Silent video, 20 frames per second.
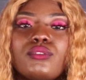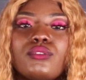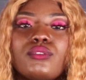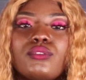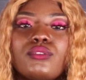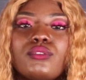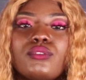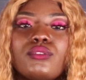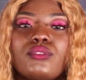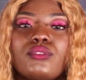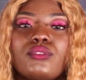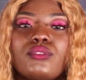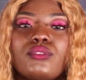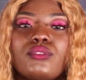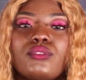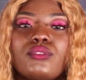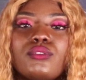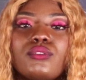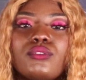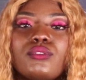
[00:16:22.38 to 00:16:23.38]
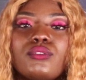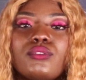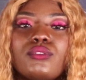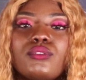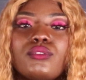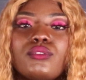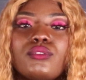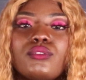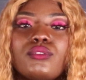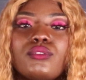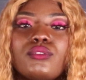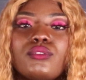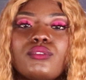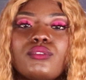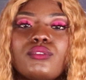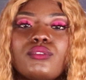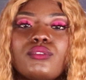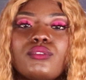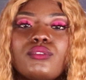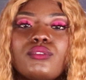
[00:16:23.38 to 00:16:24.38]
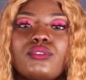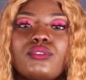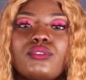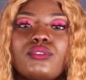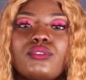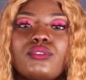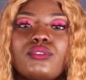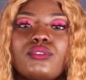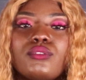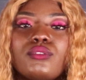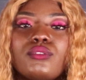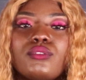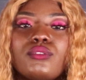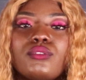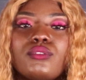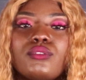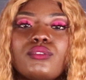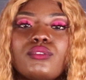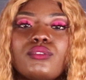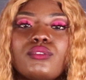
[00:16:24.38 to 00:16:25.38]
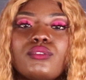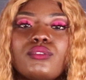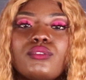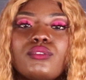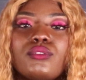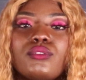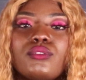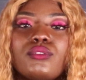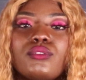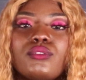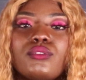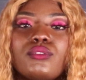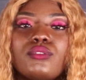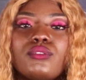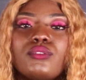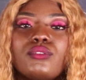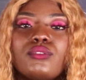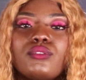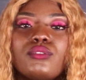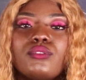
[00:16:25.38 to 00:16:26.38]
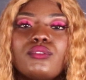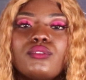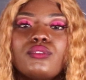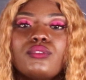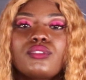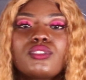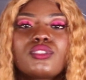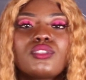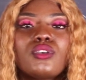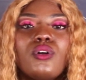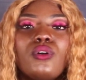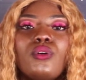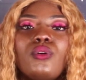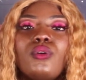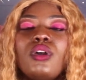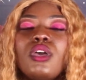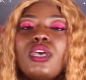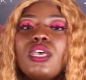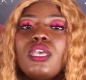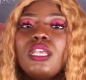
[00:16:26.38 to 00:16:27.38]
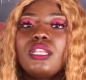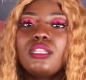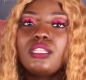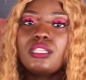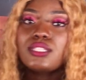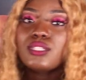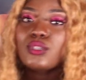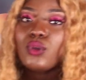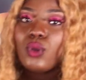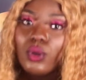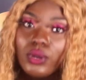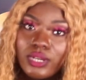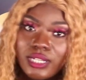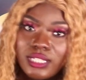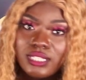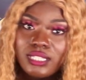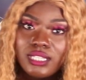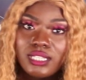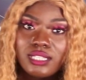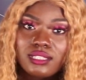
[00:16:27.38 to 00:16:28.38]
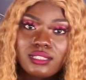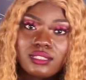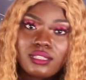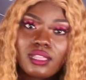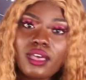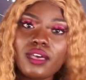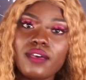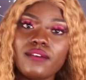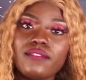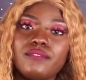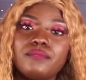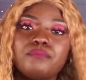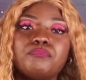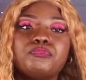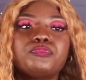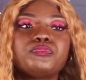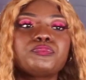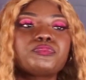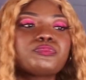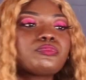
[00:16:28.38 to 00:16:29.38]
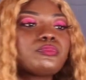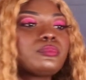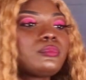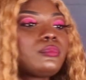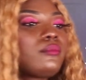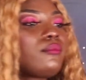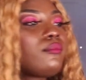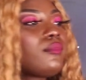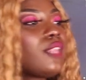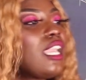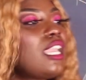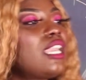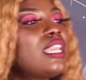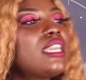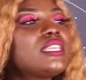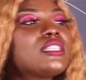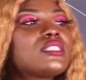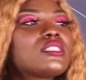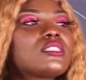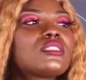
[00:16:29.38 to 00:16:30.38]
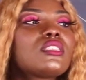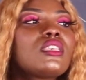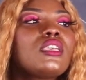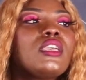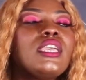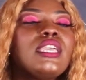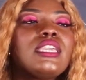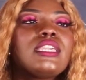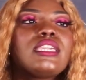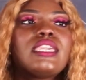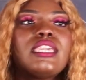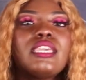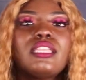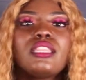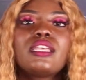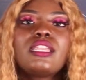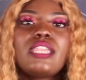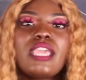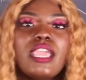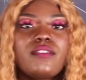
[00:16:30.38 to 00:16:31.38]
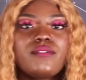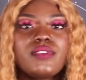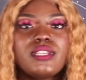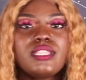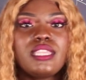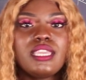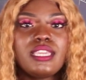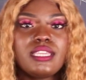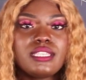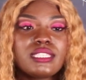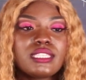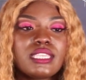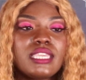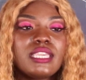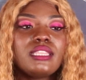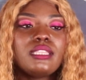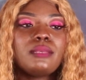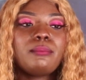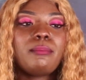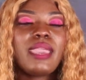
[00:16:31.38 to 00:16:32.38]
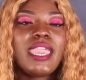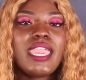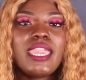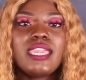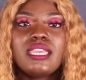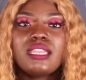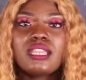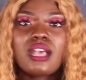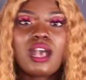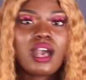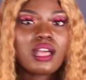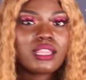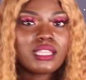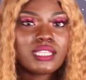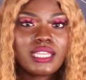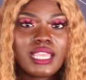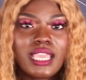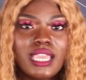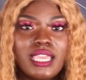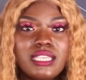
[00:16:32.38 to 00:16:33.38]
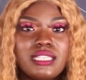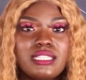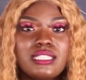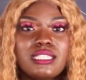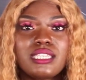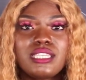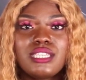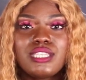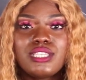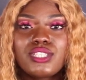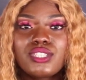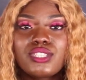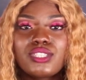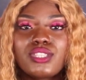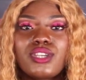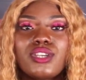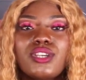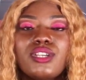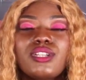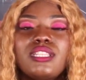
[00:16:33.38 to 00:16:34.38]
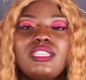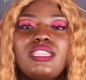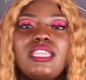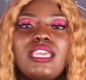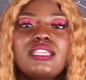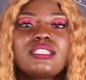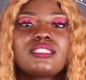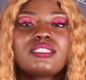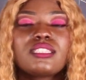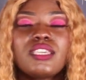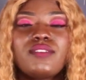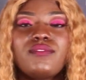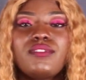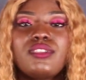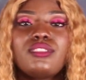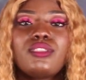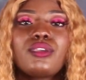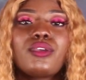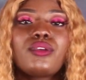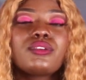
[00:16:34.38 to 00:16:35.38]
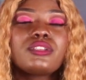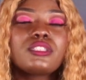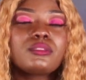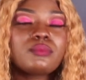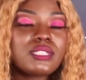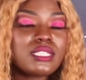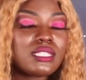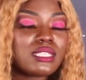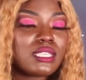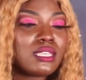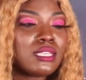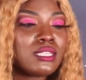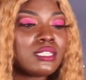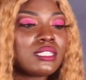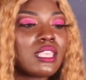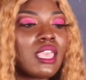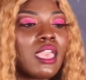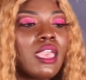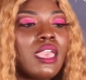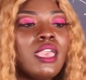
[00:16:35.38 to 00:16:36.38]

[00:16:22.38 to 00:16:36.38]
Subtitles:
friendship is going to be the base of our relationships in the Age of Aquarius. So this quarantine stuff is killing everything. It's killing pagan holidays, Easter, the Thanksgiving, the Christmases.